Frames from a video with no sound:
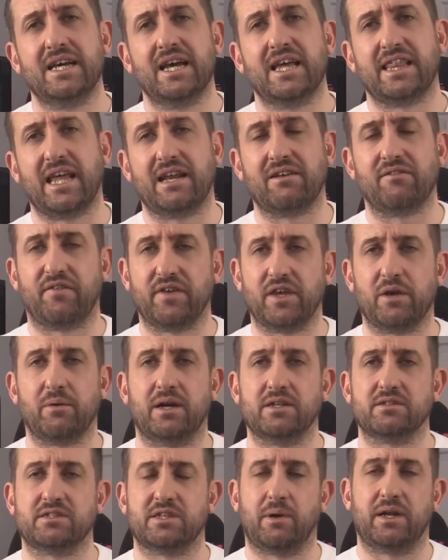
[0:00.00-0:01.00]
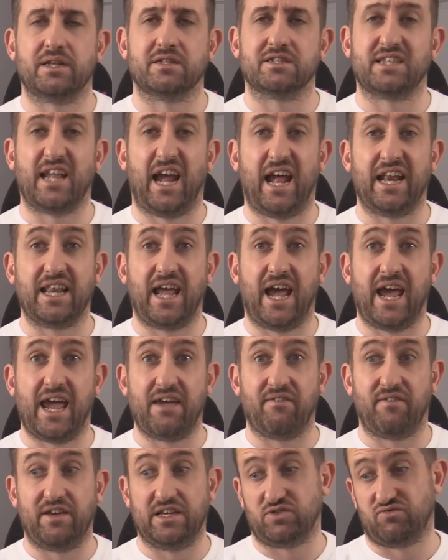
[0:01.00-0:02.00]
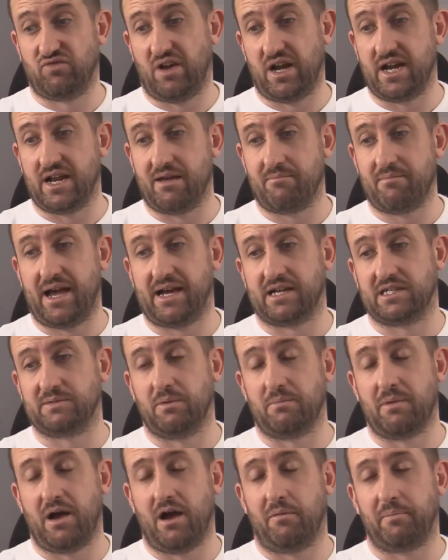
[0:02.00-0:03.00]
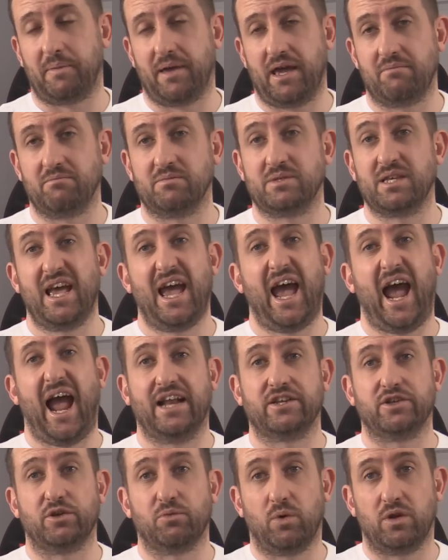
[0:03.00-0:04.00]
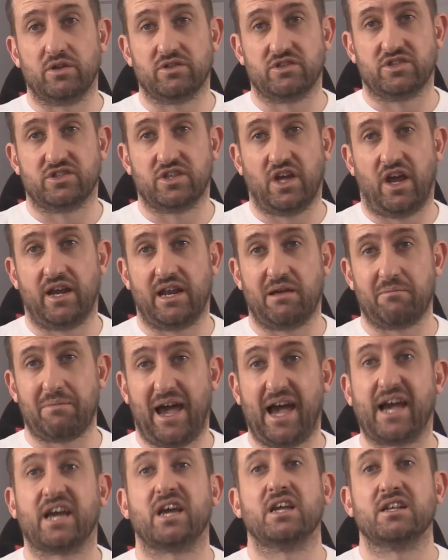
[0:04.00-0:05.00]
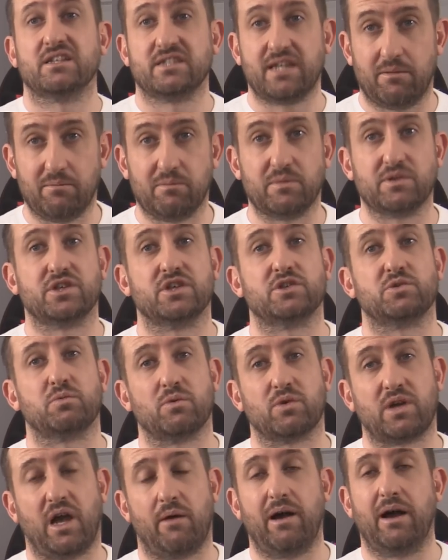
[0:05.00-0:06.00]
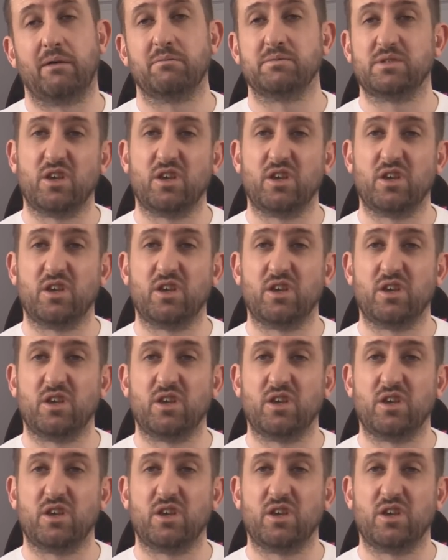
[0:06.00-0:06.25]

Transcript: then for you to understand that if it's running at maximum RPMs and you want to turn it back, temperatures will go up.